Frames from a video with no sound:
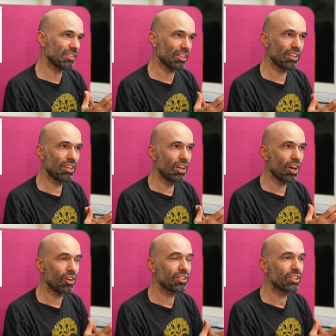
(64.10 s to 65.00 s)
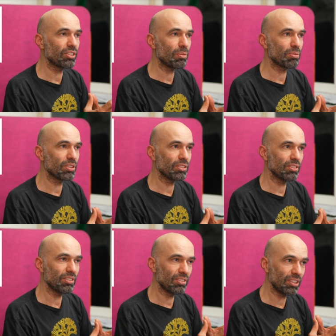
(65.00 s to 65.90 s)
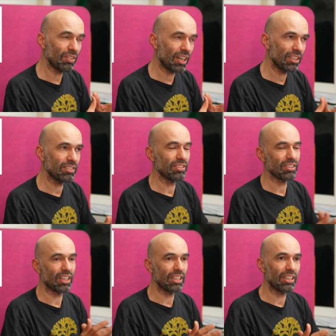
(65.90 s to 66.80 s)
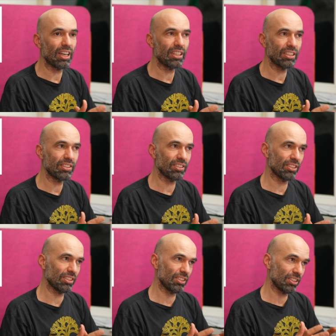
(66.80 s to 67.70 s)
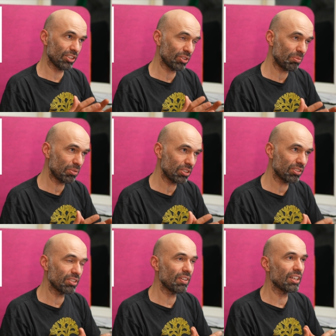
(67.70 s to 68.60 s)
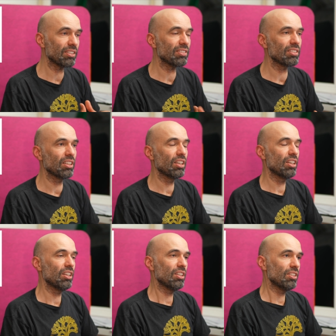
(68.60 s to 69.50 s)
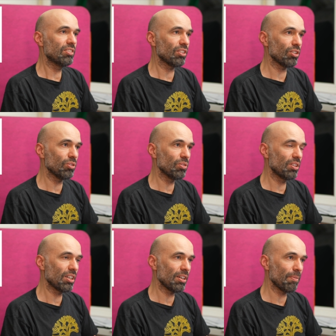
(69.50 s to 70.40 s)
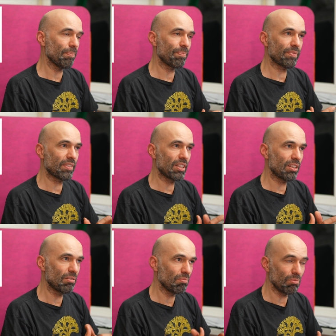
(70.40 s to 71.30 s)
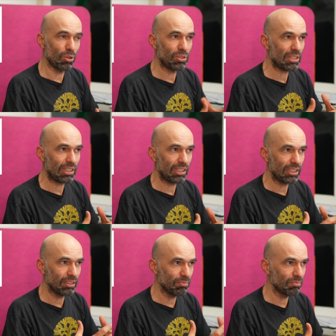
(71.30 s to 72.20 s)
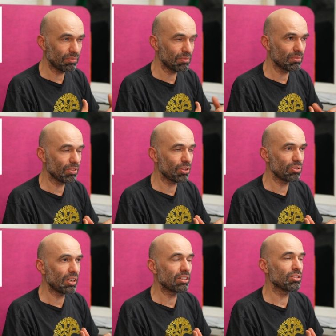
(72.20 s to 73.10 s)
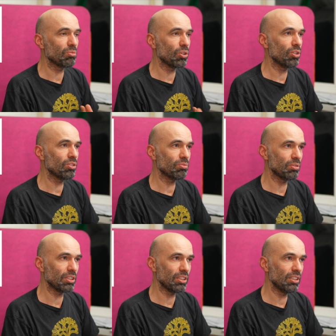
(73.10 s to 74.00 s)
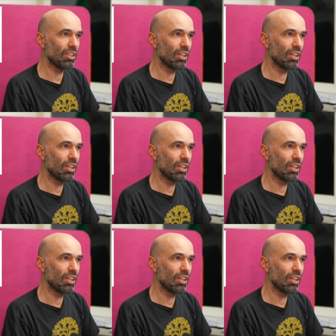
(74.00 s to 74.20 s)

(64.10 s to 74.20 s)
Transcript: an unencrypted device, K9 is an encrypted device. So um, mostly throughout the world we